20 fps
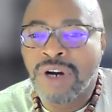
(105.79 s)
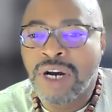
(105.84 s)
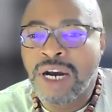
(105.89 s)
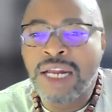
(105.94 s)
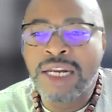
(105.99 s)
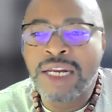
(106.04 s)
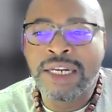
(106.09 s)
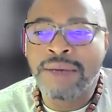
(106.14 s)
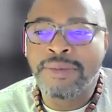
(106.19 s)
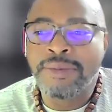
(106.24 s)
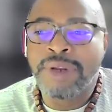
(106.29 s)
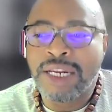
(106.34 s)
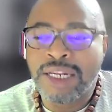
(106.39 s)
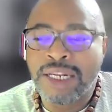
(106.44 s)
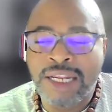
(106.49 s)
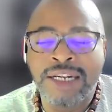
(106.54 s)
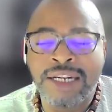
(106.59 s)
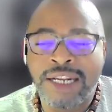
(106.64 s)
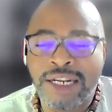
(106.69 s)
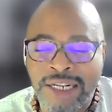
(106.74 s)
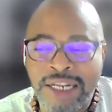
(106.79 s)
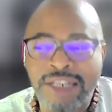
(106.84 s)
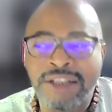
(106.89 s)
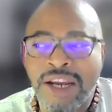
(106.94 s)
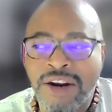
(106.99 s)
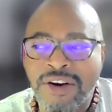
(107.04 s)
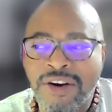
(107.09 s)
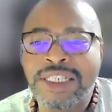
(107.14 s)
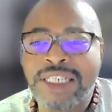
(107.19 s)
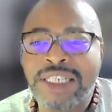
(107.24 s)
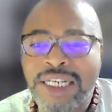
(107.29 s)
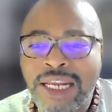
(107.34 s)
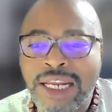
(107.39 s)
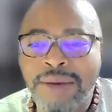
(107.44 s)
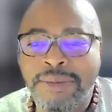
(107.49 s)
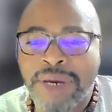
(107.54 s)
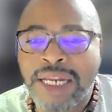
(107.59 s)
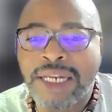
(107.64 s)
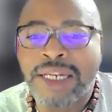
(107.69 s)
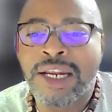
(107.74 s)
Unlimited. There is a
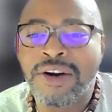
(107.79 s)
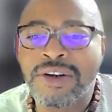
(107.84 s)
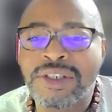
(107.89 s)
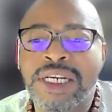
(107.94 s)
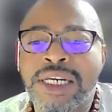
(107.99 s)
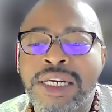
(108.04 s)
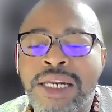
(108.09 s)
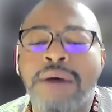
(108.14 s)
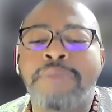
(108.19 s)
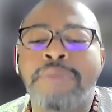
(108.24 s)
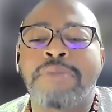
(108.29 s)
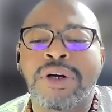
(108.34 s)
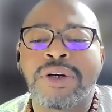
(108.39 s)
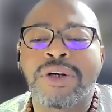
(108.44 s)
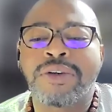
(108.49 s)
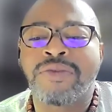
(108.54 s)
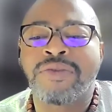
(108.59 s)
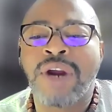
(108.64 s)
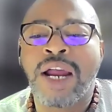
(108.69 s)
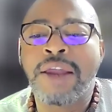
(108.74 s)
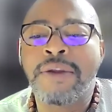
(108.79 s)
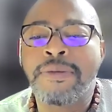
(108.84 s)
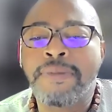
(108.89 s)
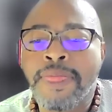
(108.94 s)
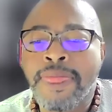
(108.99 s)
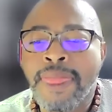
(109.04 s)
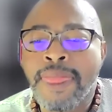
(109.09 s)
limit. There's a number, right?